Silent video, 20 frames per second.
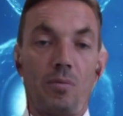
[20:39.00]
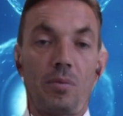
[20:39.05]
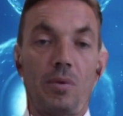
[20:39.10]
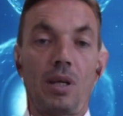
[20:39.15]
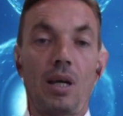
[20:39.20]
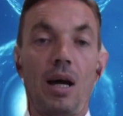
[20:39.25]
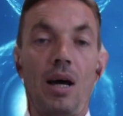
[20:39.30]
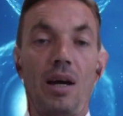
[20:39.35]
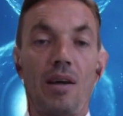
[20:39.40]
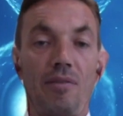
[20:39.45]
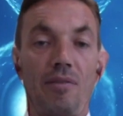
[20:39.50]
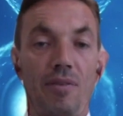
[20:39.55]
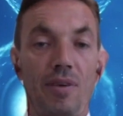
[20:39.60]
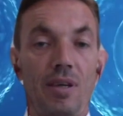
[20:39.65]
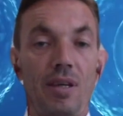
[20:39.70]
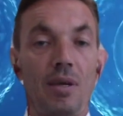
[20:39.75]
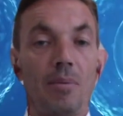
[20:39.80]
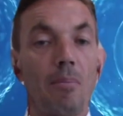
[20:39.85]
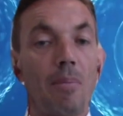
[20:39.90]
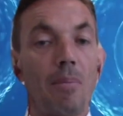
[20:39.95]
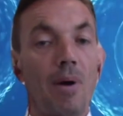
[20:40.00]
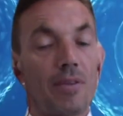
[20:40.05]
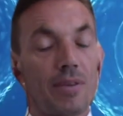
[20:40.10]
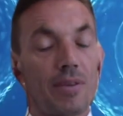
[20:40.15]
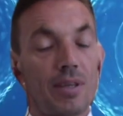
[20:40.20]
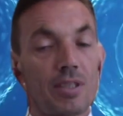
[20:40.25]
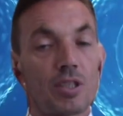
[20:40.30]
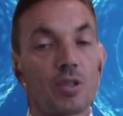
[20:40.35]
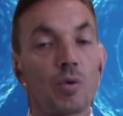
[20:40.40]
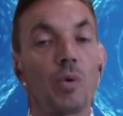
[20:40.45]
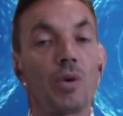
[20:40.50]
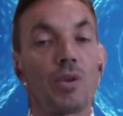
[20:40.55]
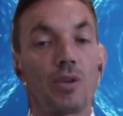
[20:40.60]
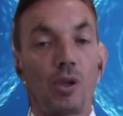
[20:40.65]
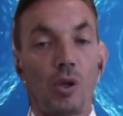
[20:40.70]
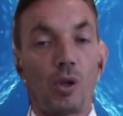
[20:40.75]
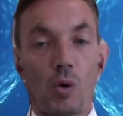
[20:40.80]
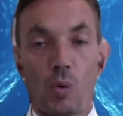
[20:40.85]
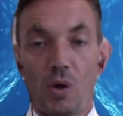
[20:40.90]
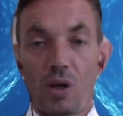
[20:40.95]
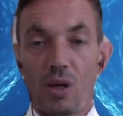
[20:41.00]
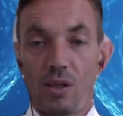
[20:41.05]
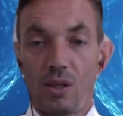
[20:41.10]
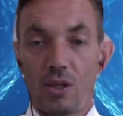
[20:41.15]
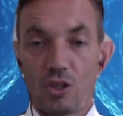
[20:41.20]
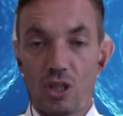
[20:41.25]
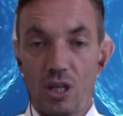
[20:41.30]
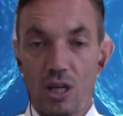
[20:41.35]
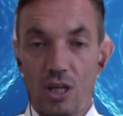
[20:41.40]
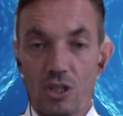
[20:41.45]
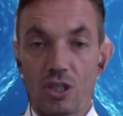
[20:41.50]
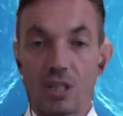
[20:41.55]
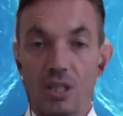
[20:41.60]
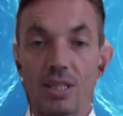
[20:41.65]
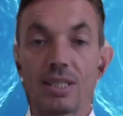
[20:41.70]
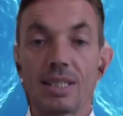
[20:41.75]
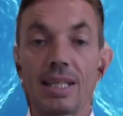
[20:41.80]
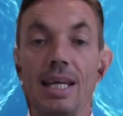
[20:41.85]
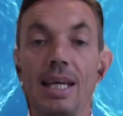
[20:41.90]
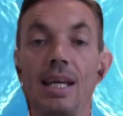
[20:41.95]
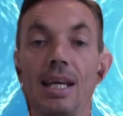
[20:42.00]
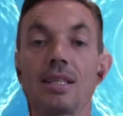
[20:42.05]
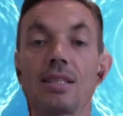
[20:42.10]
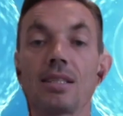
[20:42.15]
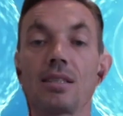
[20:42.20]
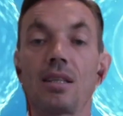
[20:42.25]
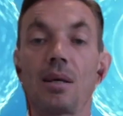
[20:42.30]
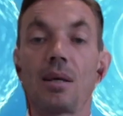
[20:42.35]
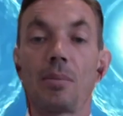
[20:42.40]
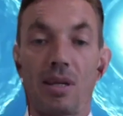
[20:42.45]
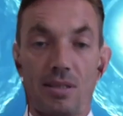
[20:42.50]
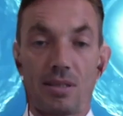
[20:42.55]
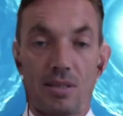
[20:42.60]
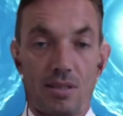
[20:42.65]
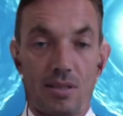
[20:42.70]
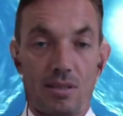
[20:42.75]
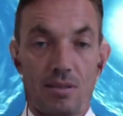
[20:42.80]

IV methods with local injections is the best.